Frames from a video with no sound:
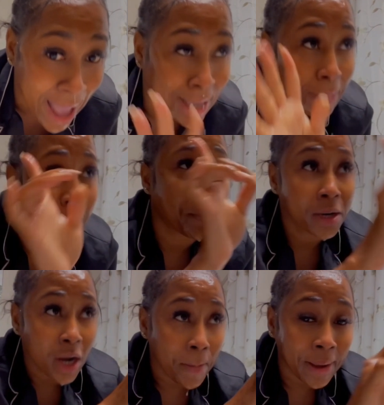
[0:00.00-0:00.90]
I can put
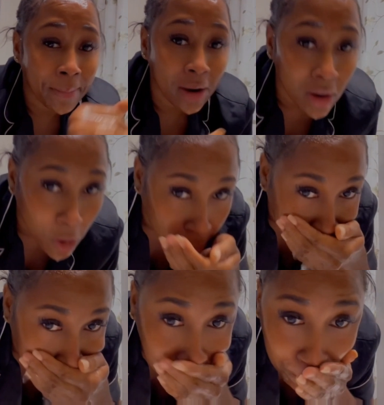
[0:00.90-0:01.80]
it on my mirror
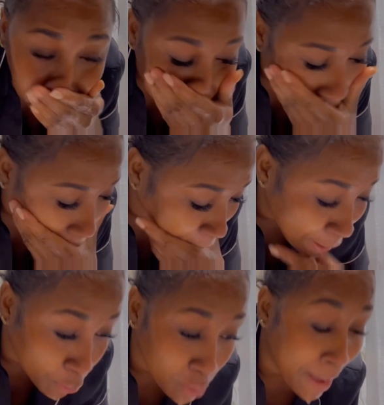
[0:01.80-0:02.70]
when
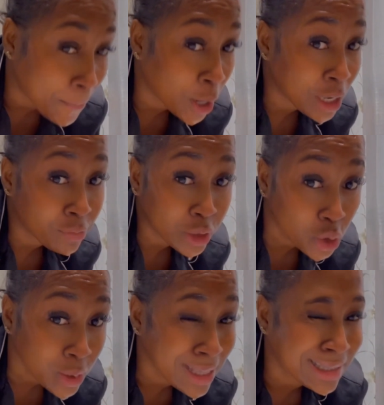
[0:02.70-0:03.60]
I'm doing my morning
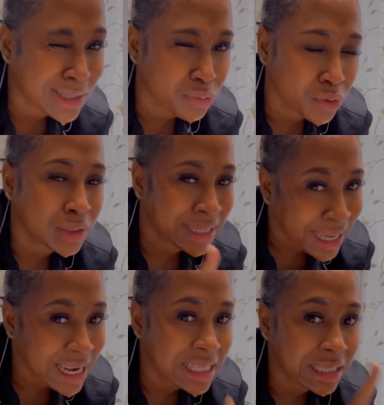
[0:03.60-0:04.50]

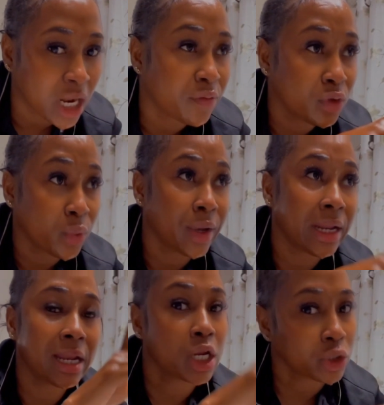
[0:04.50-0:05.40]
routine, instead of doing
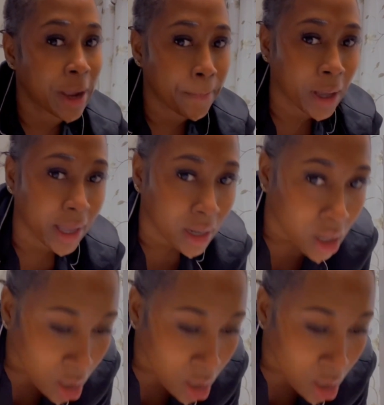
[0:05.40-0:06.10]
it in the tripod.